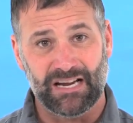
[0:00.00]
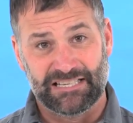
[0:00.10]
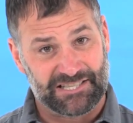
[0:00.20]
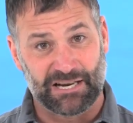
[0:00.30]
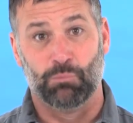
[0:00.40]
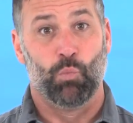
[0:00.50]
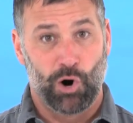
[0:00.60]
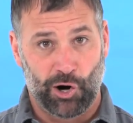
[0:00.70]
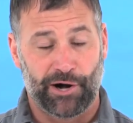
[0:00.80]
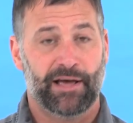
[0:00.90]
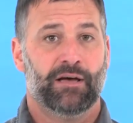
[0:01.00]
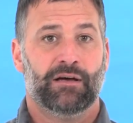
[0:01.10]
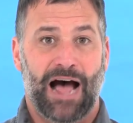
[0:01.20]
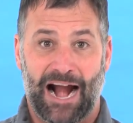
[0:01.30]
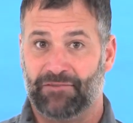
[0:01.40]
is some word
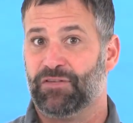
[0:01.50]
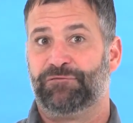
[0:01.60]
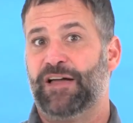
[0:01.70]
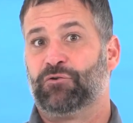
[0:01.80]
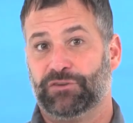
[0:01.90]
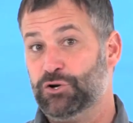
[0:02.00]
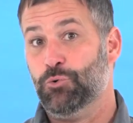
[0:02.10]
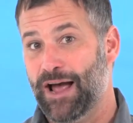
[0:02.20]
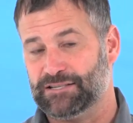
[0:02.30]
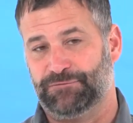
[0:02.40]
out of the federal U.S.